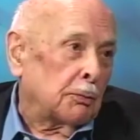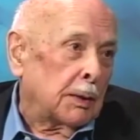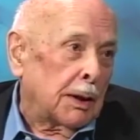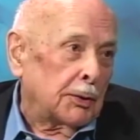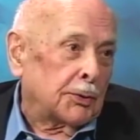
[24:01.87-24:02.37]

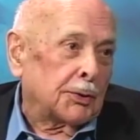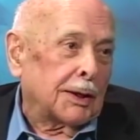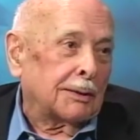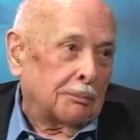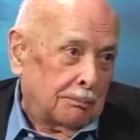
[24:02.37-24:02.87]
Bell's,
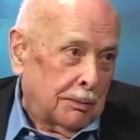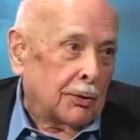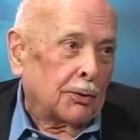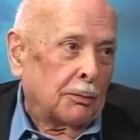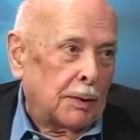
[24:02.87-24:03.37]

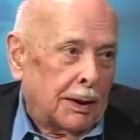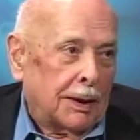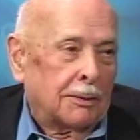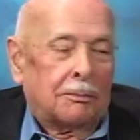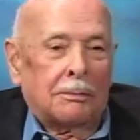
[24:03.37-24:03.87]
your
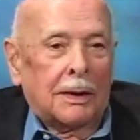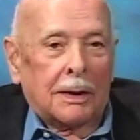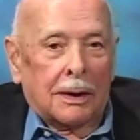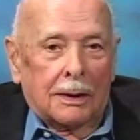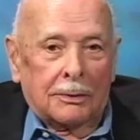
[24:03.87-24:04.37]
immediate
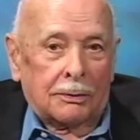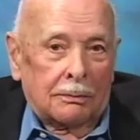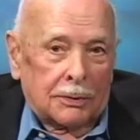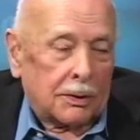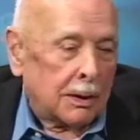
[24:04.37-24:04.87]

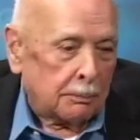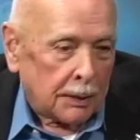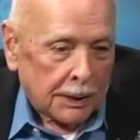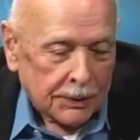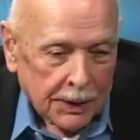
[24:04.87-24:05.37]

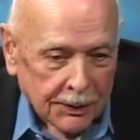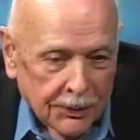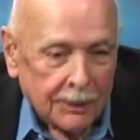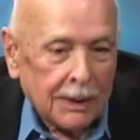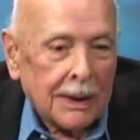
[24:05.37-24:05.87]

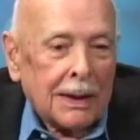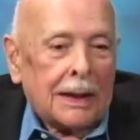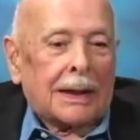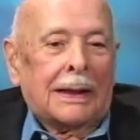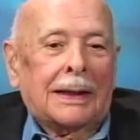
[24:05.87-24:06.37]
predecessor,
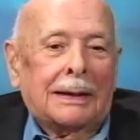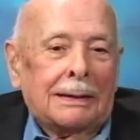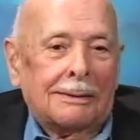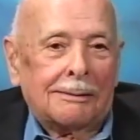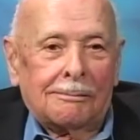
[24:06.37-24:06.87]

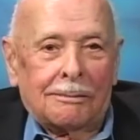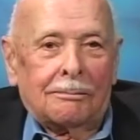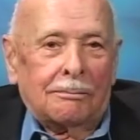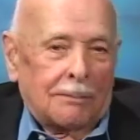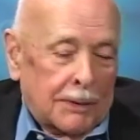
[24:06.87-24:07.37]

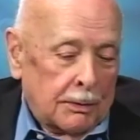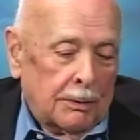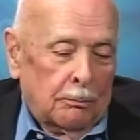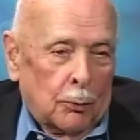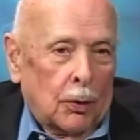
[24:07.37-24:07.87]

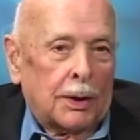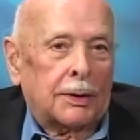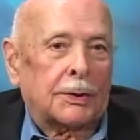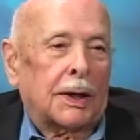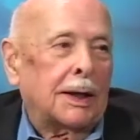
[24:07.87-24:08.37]
the board
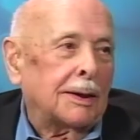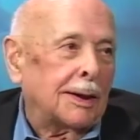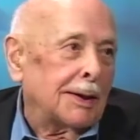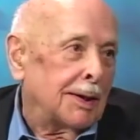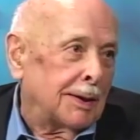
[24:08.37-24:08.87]
decided
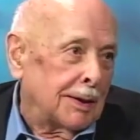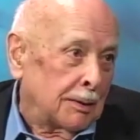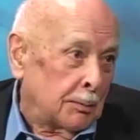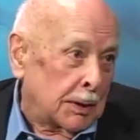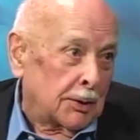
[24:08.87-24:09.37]
they needed
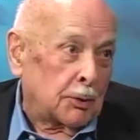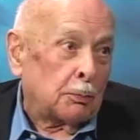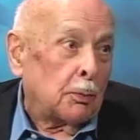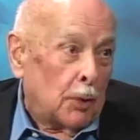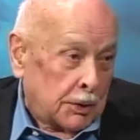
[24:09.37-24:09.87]

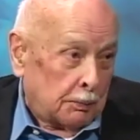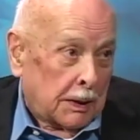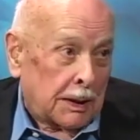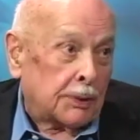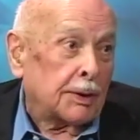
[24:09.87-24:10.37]
more
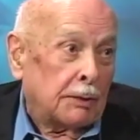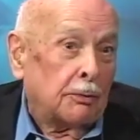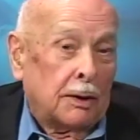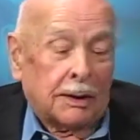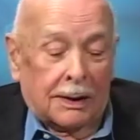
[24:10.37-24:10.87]
space, and they
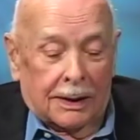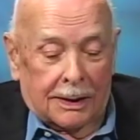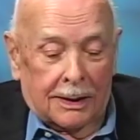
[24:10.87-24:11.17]
really did.